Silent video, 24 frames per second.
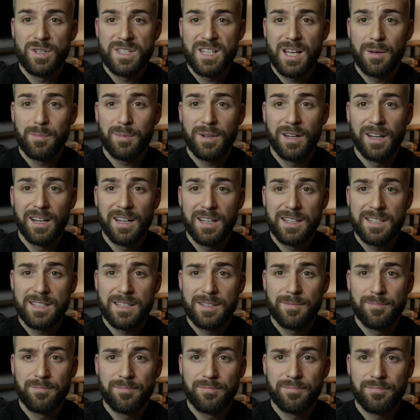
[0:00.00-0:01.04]
up
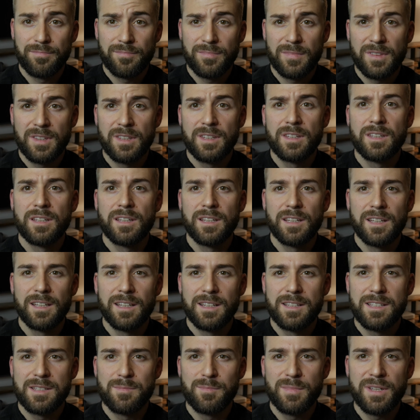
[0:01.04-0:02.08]
guys?
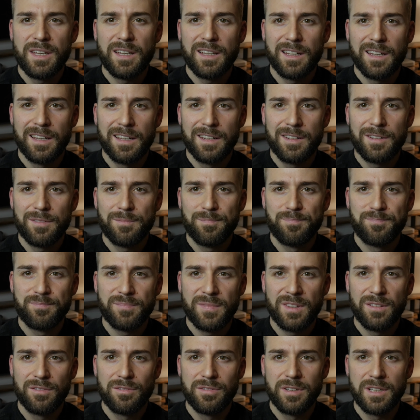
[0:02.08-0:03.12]
It's me again,
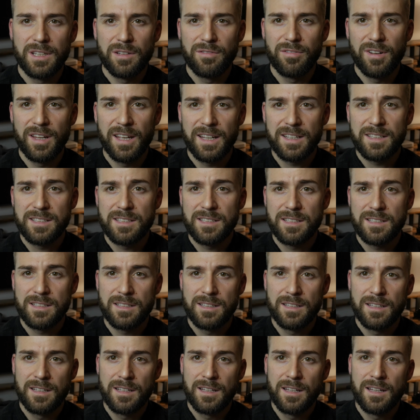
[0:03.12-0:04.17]
Philly Flex,
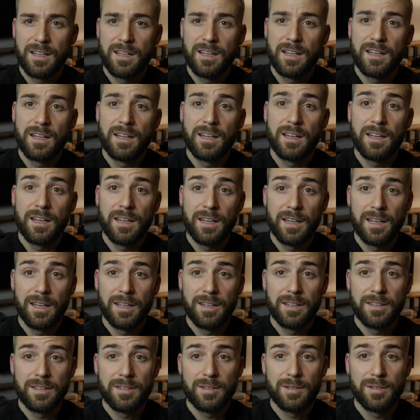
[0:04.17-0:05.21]

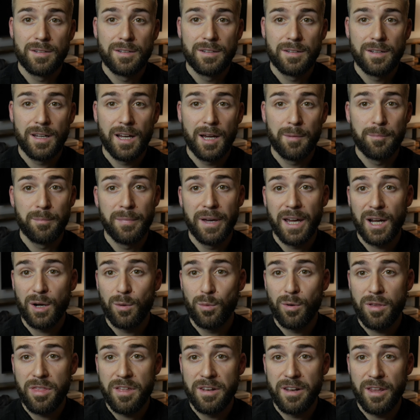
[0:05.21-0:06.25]
and I'm back
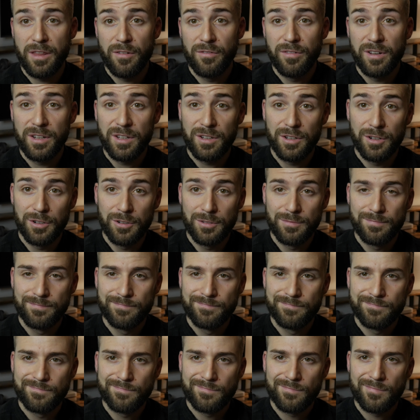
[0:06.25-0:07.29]
with another video.
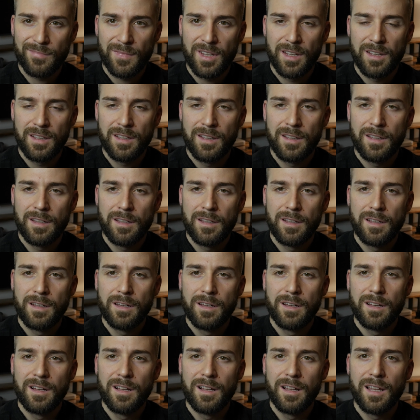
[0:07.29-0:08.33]

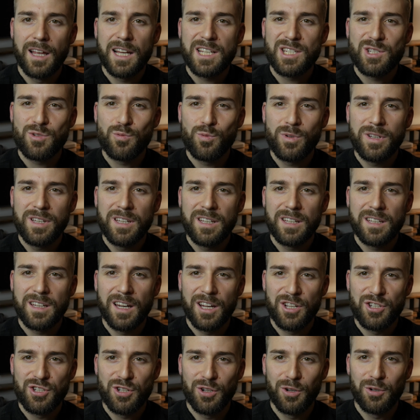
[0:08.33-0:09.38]
Last week I
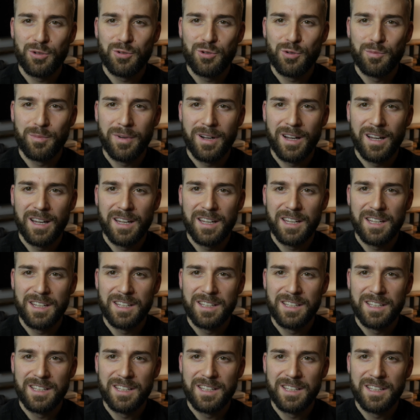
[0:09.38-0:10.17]
showed you my